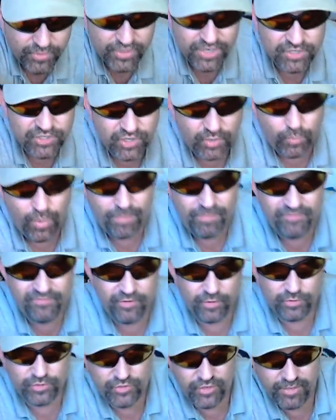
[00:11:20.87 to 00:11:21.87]
get your weapon
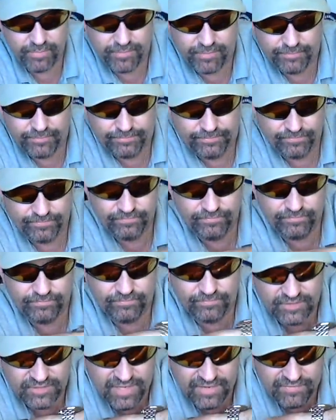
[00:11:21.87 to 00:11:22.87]
field strip,
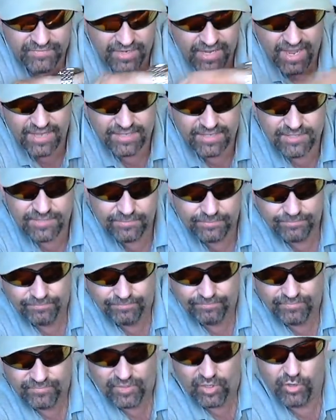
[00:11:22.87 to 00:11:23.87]
safety guys,
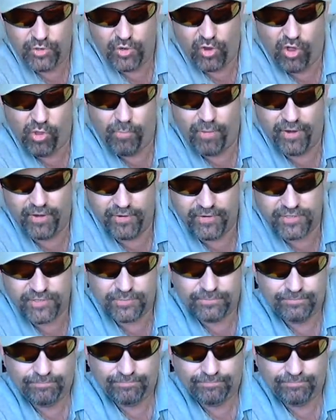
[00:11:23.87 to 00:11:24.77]
all you hall monitors,